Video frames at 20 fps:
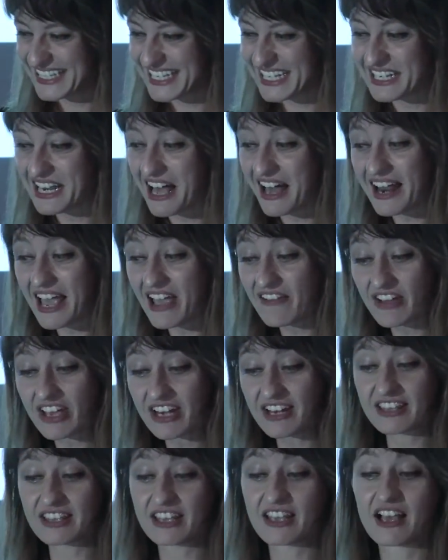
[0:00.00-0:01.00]
did not have
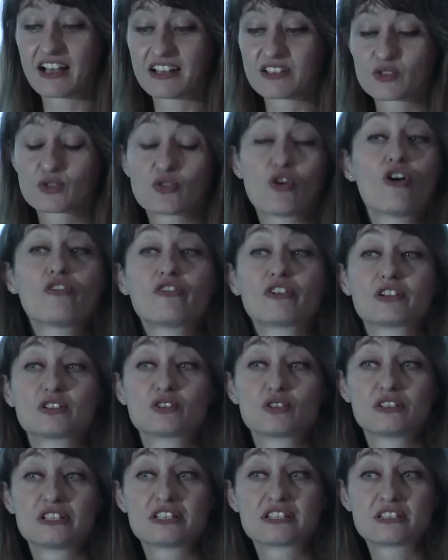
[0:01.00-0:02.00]
anything else to offer
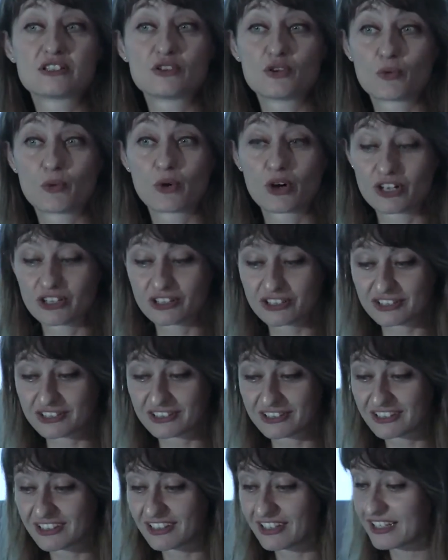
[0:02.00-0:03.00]
to this new world,
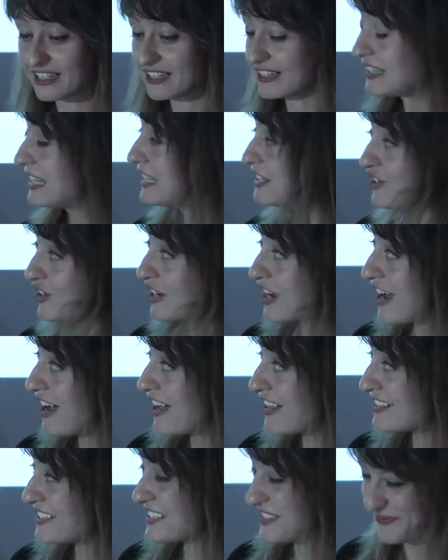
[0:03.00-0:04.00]
neither
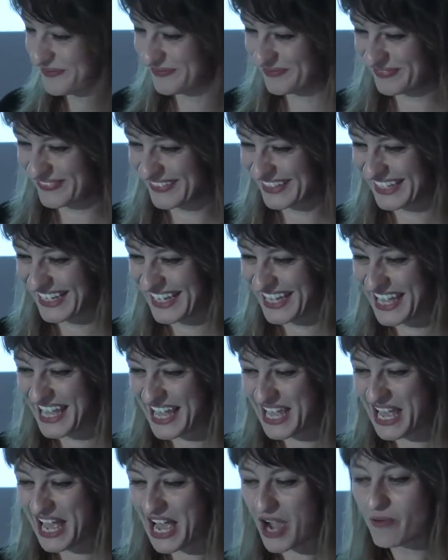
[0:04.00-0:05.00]
God.
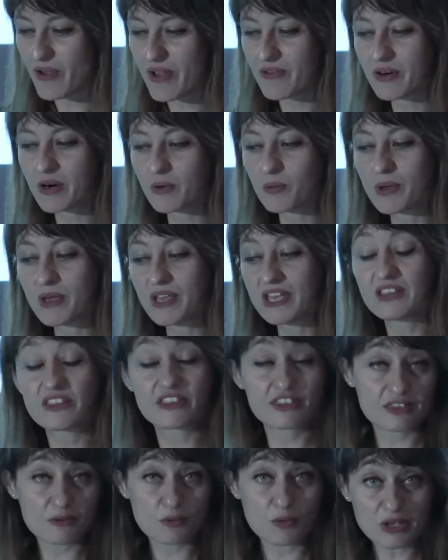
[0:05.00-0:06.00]
However, we,
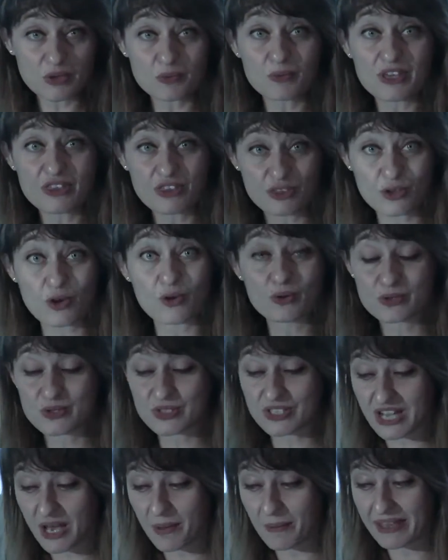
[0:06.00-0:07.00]
what we thought
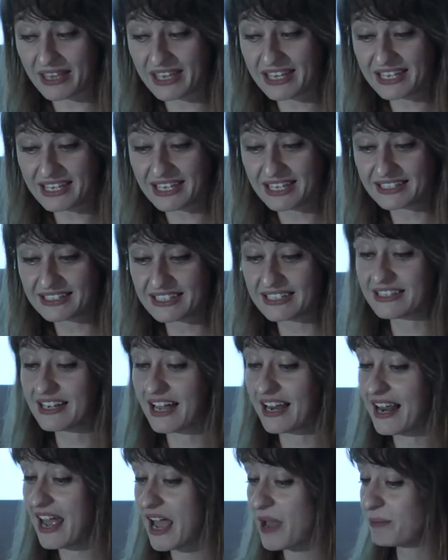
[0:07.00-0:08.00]
coming did
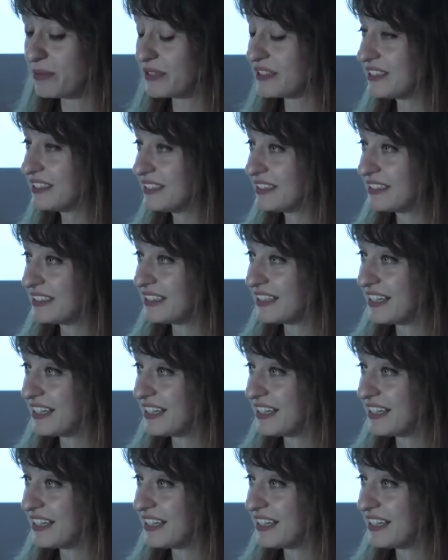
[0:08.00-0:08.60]
not happen.